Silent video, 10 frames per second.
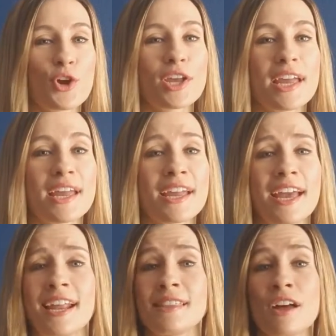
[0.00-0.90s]
cooking
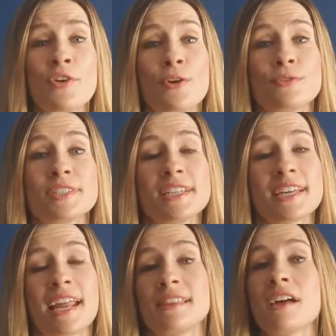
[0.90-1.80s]
and I love
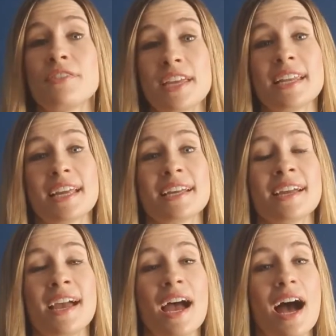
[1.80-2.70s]
hosting and I love eating.
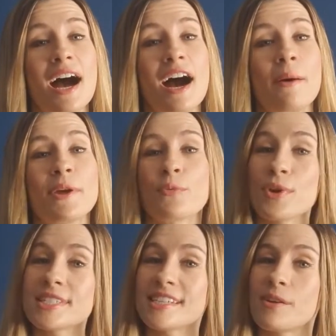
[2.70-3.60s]
And
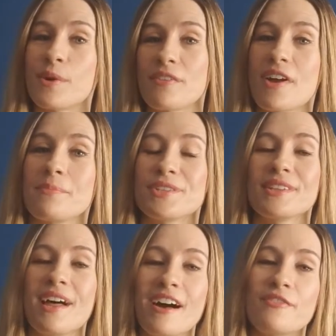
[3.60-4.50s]
recently what I've come to
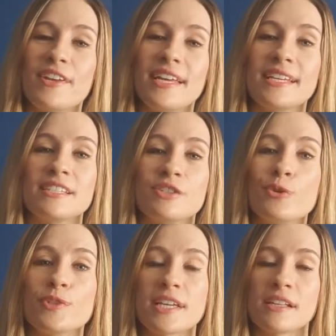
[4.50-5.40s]
love is
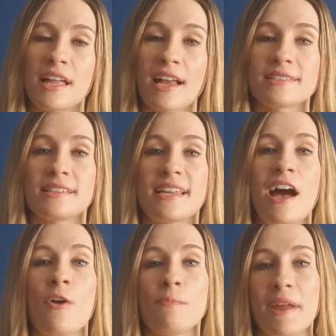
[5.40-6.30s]
using Alexa to
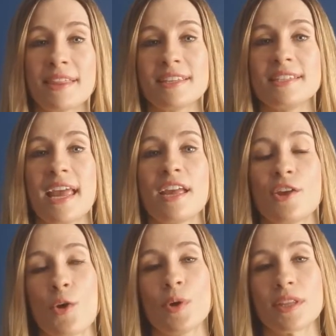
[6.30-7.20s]
help make the day
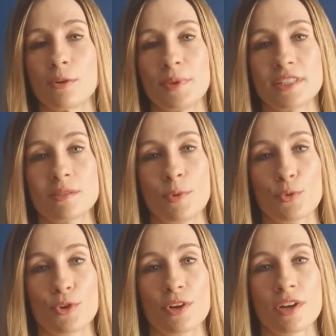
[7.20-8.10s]
go a little bit
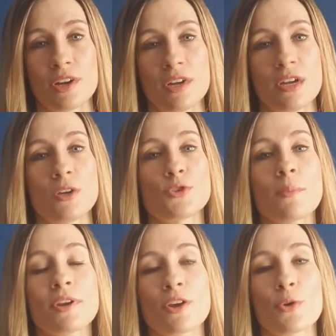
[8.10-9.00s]
smoother. So I'm
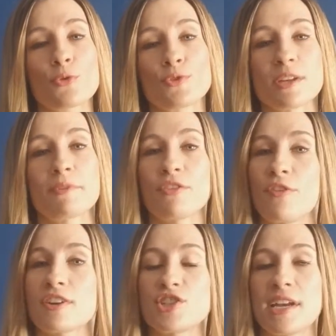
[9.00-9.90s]
going to go through some of the
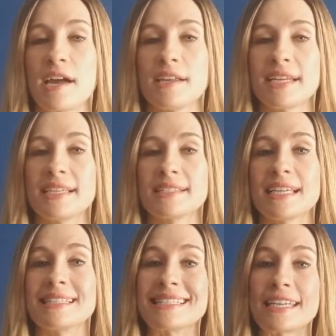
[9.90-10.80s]
functionalities
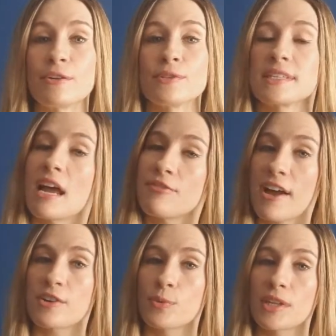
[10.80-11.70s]
and skills that I
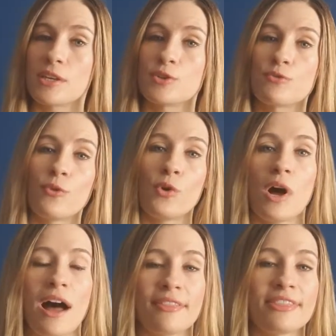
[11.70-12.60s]
find really useful
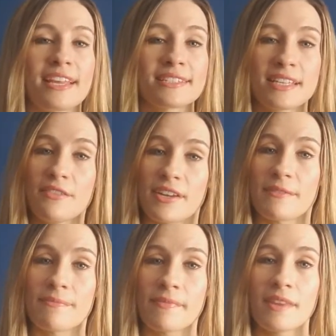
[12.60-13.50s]
on Thanksgiving.